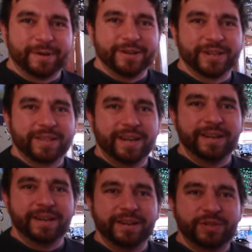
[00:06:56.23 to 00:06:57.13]
project that I
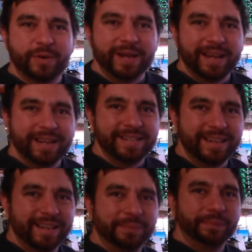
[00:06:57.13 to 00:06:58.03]
did in
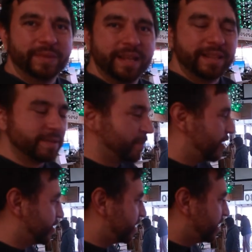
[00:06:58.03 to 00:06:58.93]
2018. This
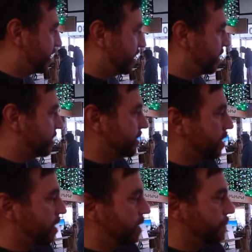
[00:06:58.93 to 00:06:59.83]
project is
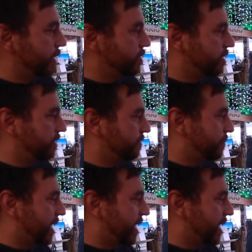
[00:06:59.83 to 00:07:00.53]
a bunch of